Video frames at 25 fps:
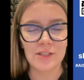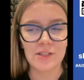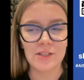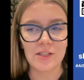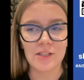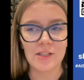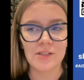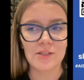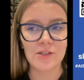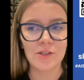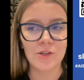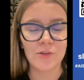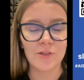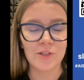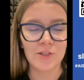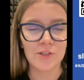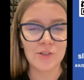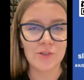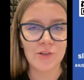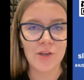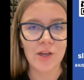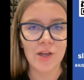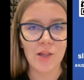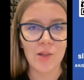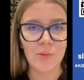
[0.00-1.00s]
It's going
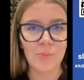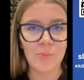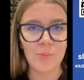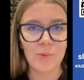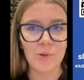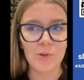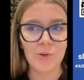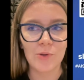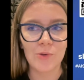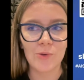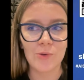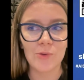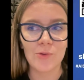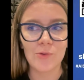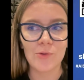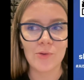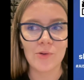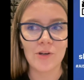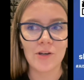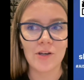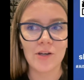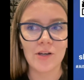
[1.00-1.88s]
to help you.